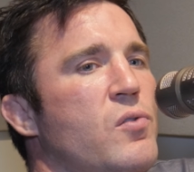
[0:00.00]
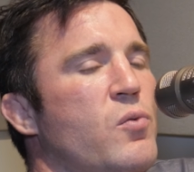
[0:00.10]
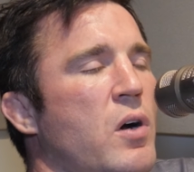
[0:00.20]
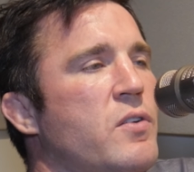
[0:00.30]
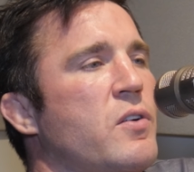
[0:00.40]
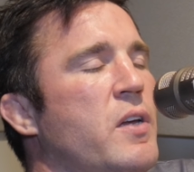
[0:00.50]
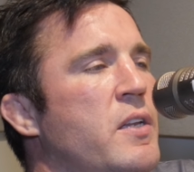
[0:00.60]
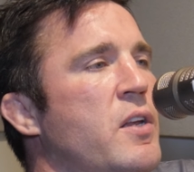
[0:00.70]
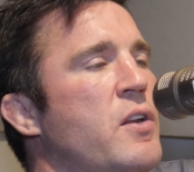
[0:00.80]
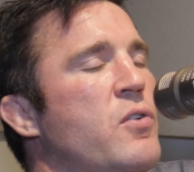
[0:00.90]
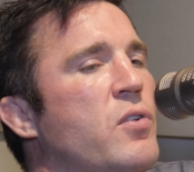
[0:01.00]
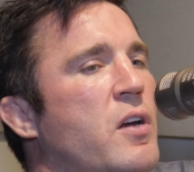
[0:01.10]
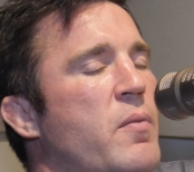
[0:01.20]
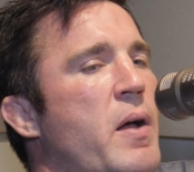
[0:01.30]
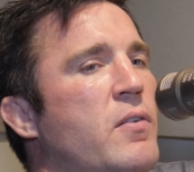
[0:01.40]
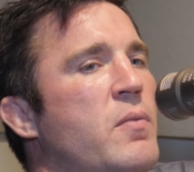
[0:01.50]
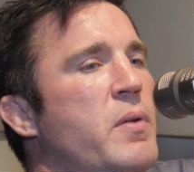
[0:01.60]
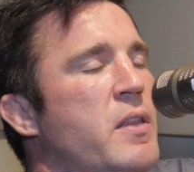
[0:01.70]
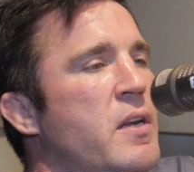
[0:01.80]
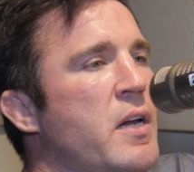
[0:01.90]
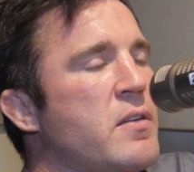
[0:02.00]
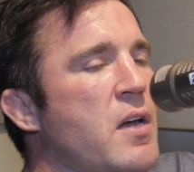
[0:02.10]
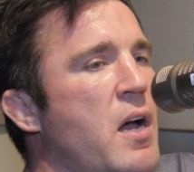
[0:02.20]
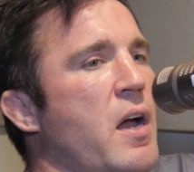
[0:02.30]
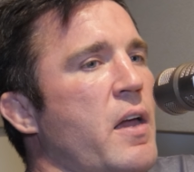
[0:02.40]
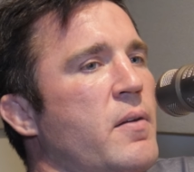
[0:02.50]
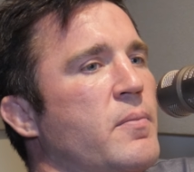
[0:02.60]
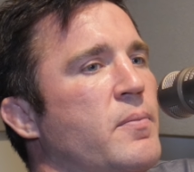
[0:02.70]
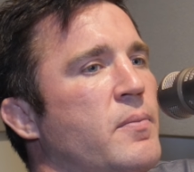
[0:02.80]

wants to continue to come out and be the nice guy.